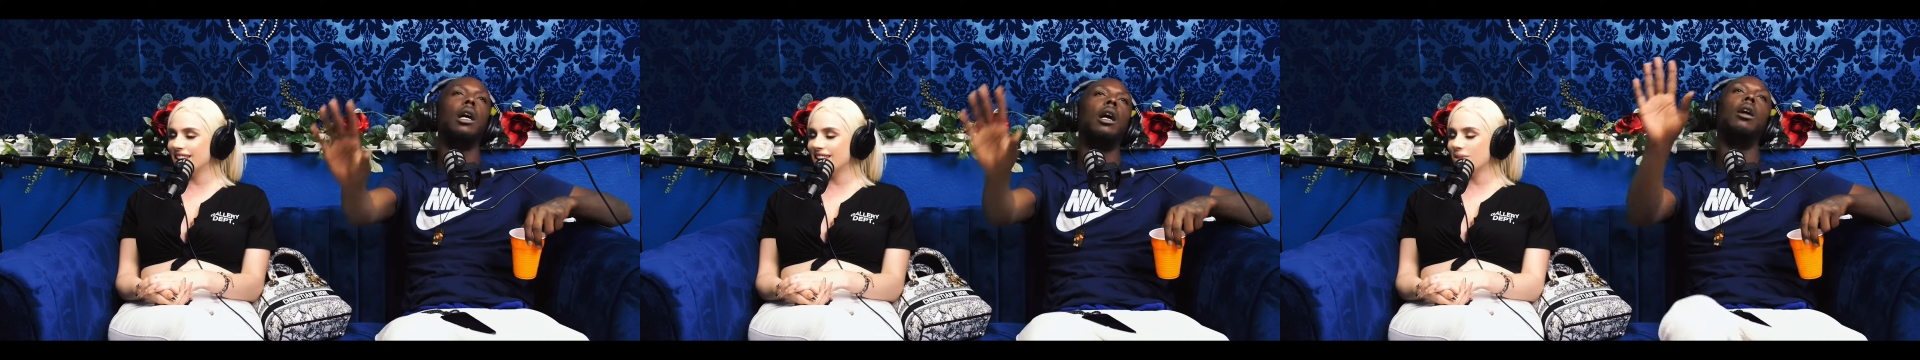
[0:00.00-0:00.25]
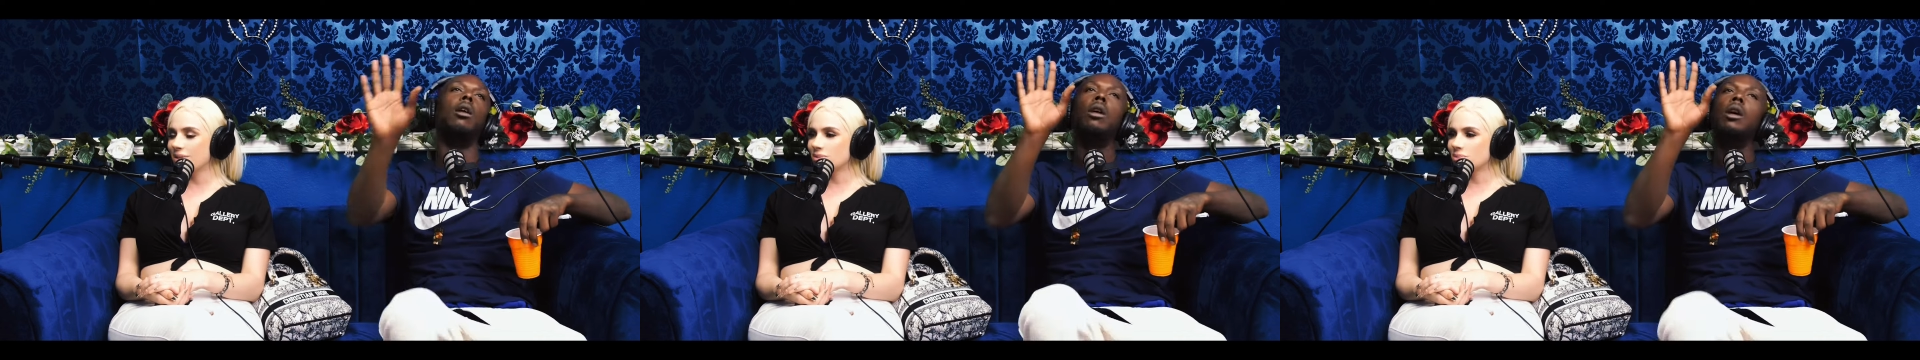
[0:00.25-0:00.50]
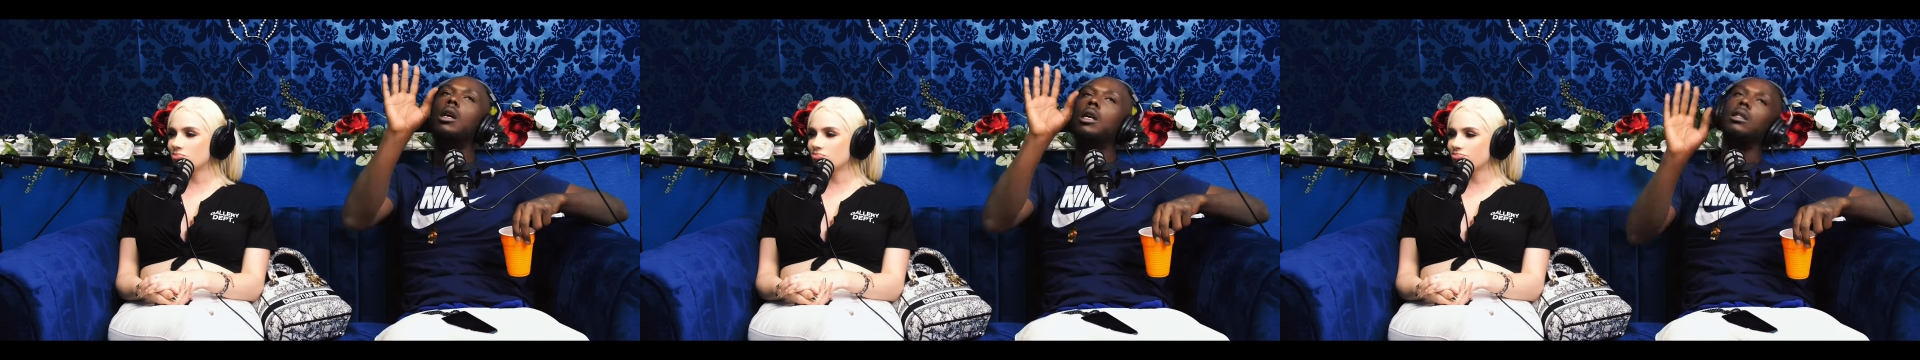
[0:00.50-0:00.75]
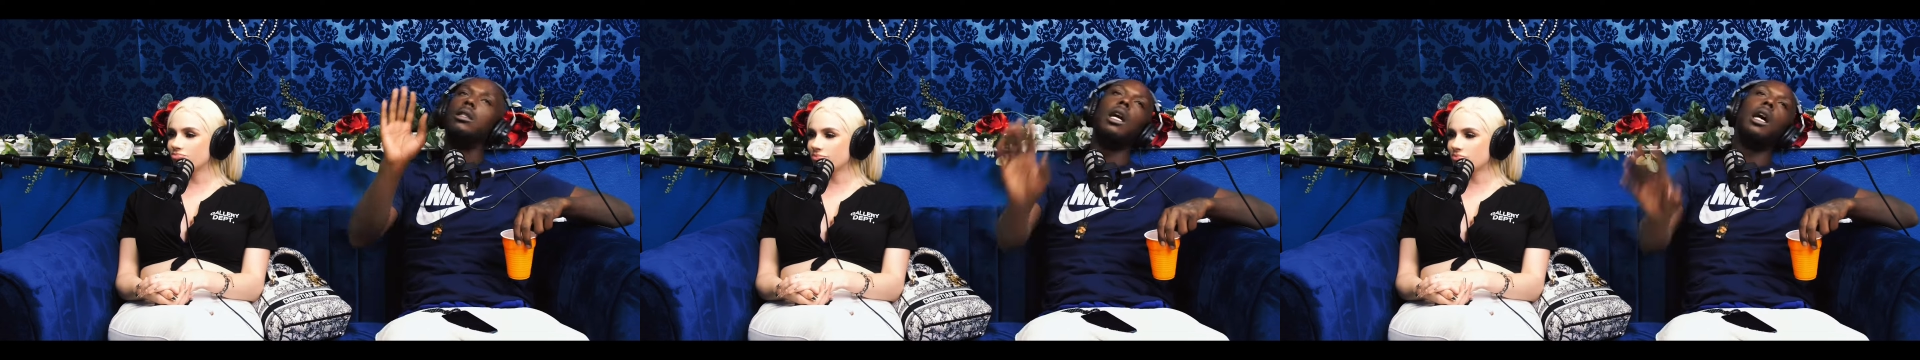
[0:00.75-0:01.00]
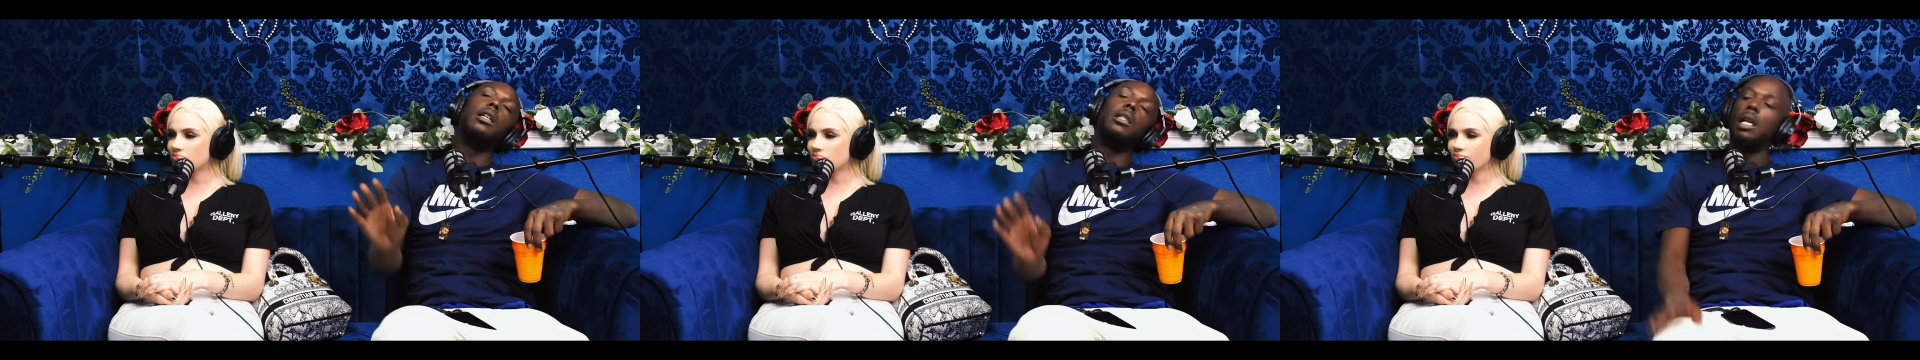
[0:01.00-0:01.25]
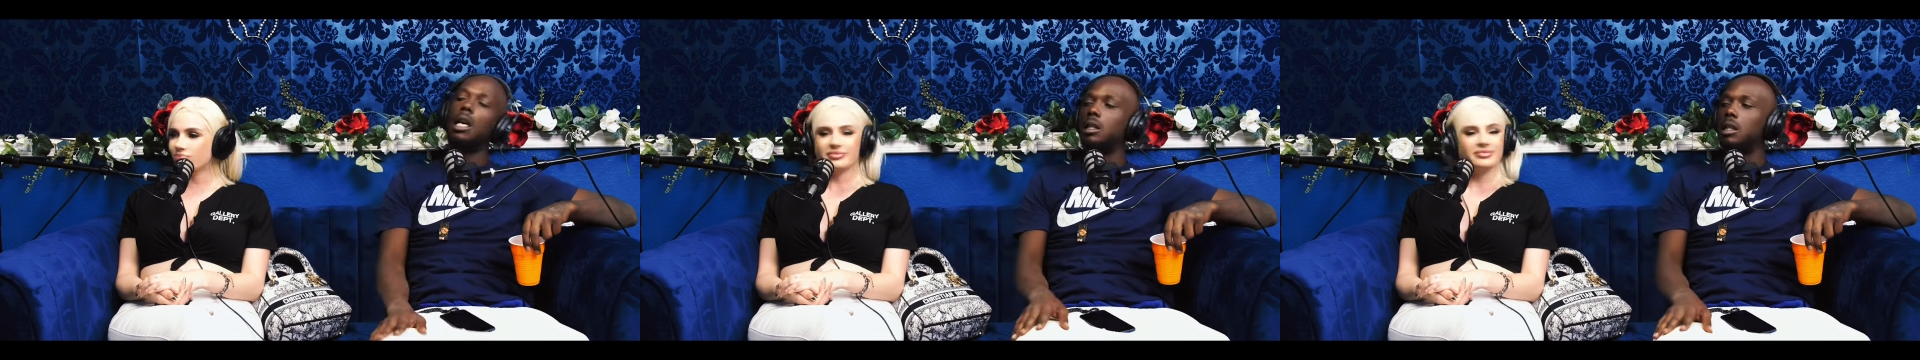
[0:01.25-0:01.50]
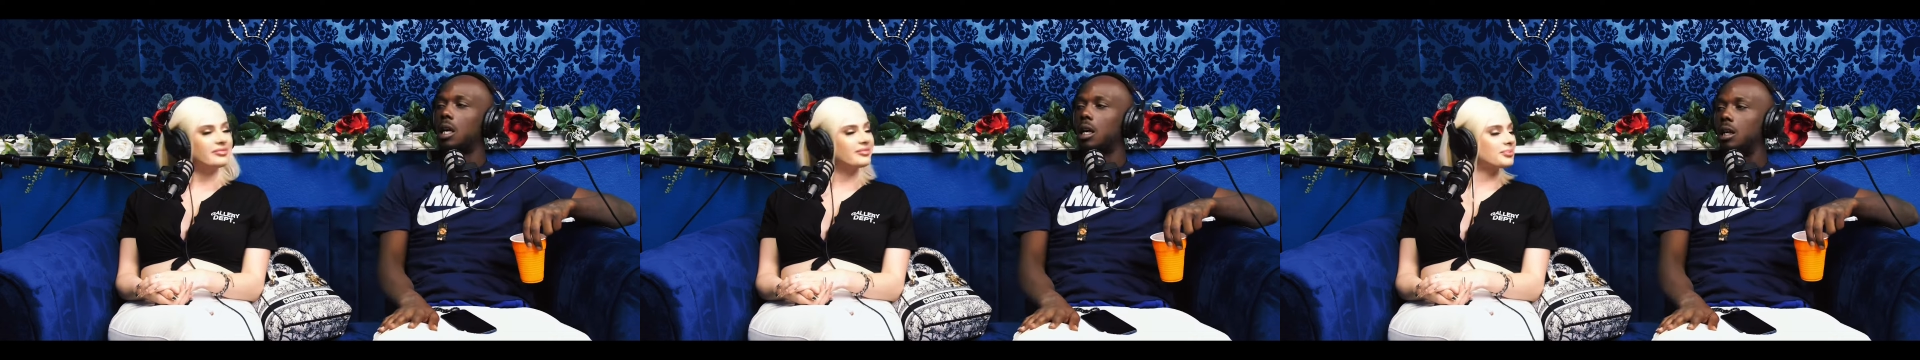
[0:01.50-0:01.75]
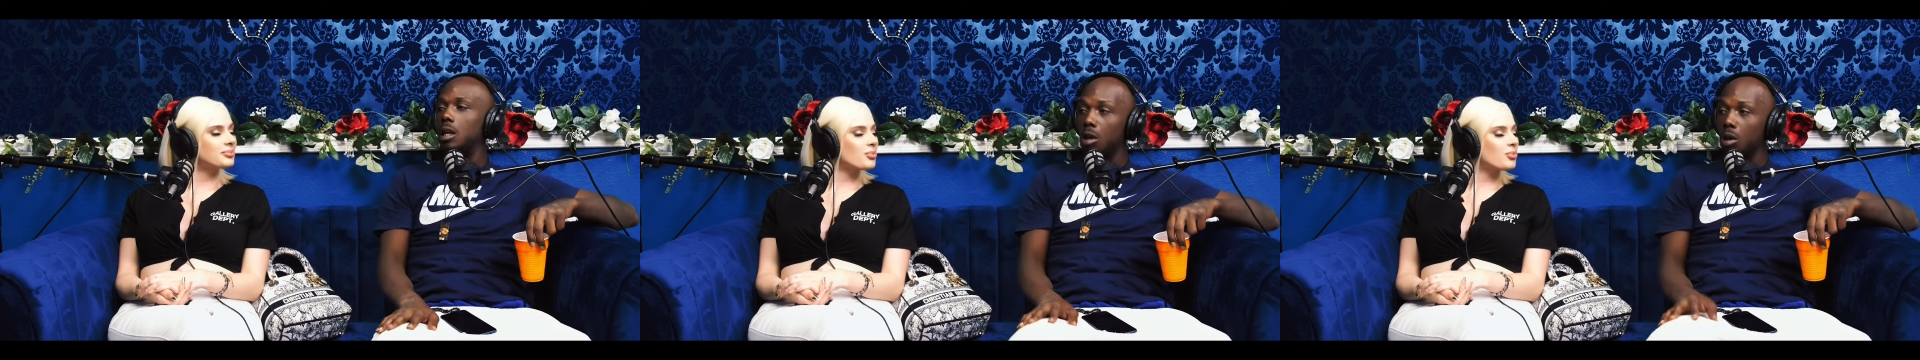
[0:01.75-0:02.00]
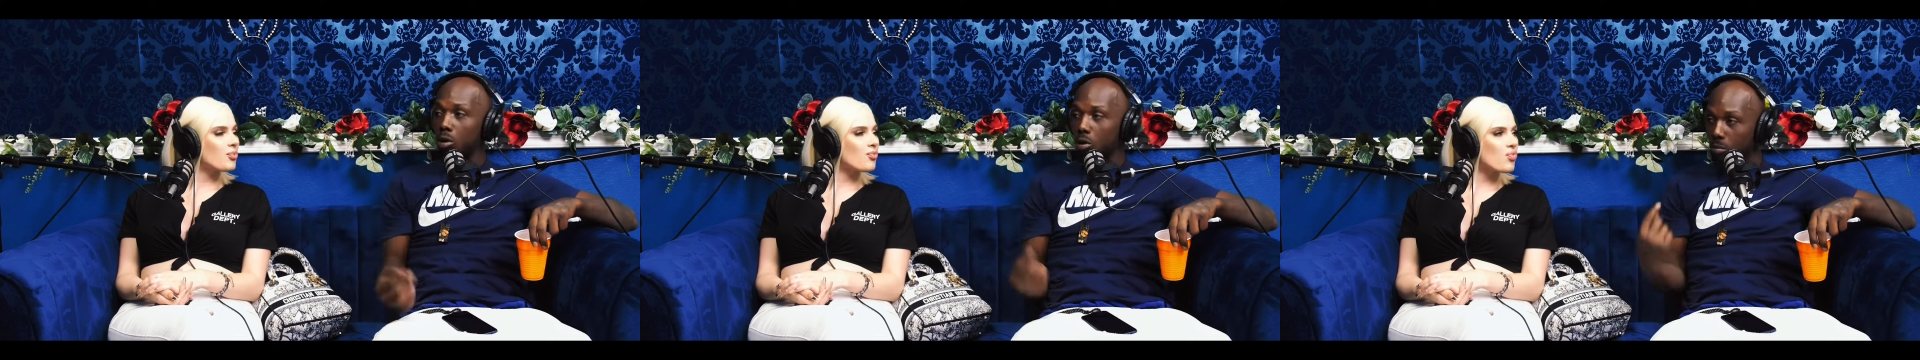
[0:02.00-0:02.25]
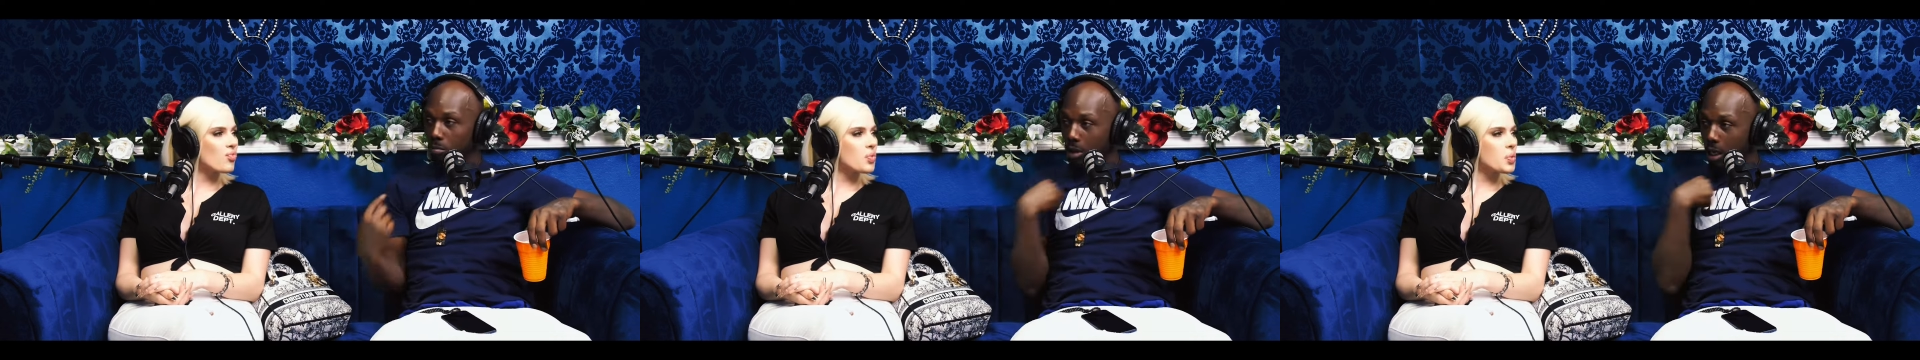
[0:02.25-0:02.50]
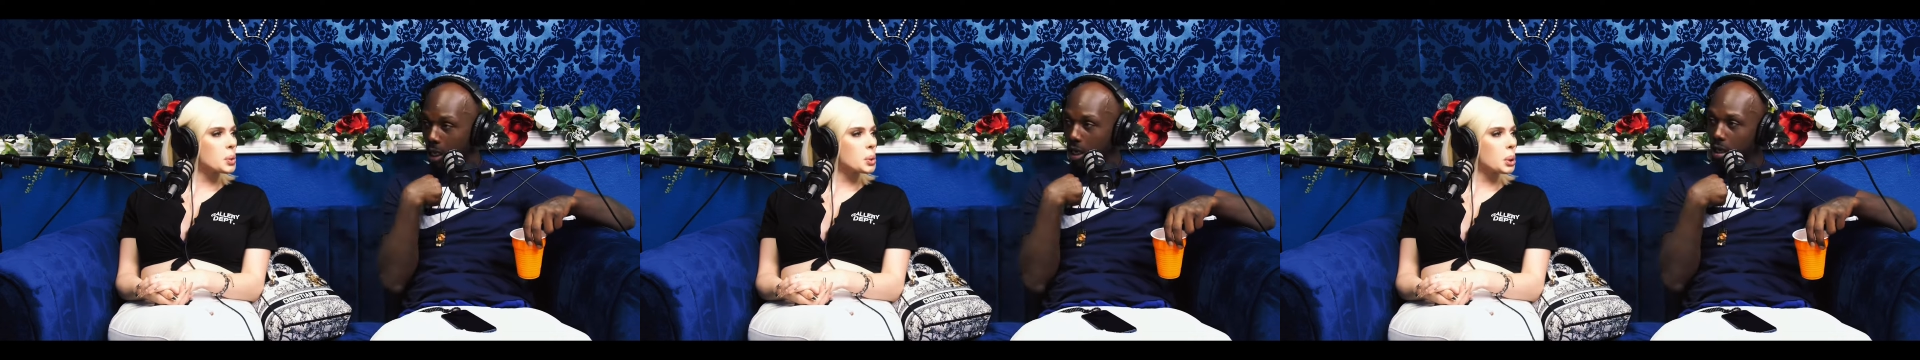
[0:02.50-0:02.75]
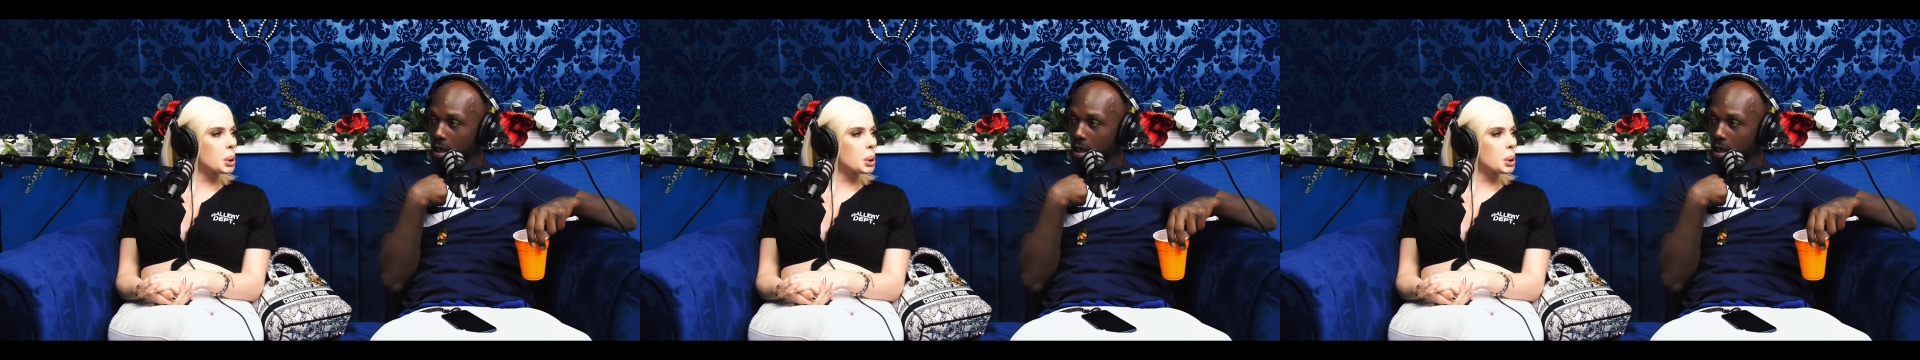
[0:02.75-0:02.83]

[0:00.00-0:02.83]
Speaker 1: know on. about Fig, man. Nah, you nah, know, nah. you still a young me? boy